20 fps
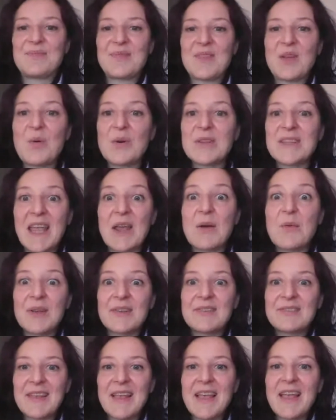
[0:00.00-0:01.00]
what can we
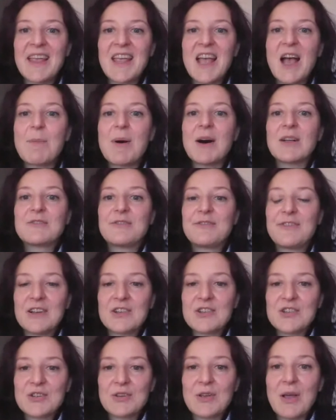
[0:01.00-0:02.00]
say about
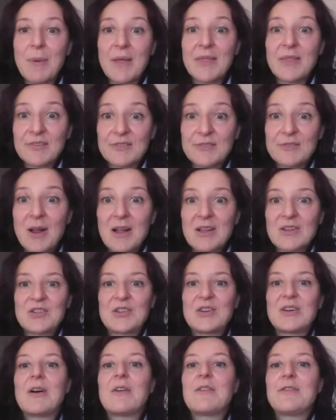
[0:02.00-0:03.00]
the
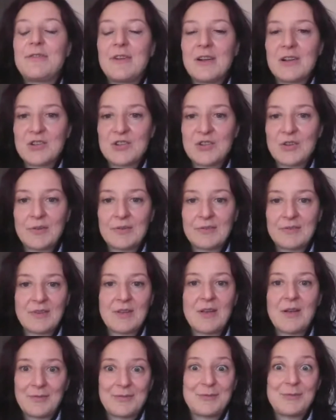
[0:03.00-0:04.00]
structure of functions
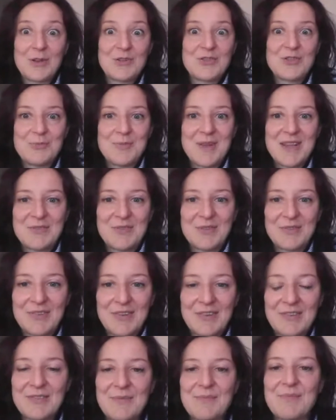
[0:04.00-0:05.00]
of structured
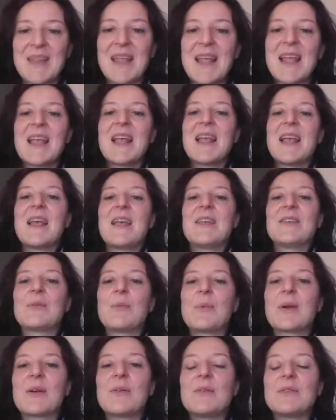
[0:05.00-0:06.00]
matrices? So
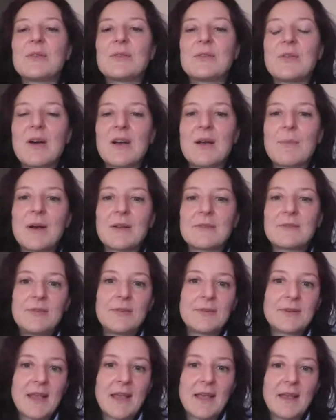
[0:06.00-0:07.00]
we're going to talk about
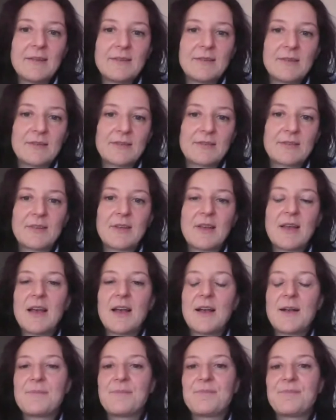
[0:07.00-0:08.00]
two cases.
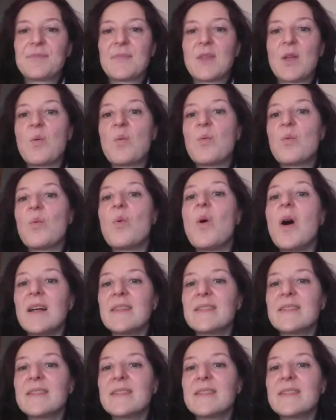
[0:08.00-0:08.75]
One